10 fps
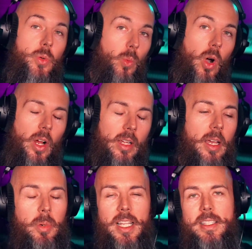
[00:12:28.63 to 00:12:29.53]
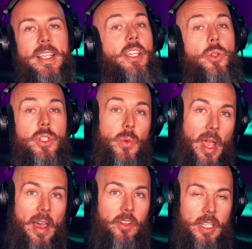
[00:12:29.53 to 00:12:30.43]
to work. But let's say you do
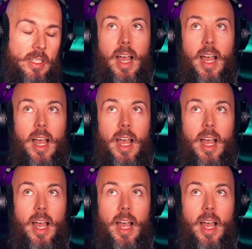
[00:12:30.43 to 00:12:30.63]
have it.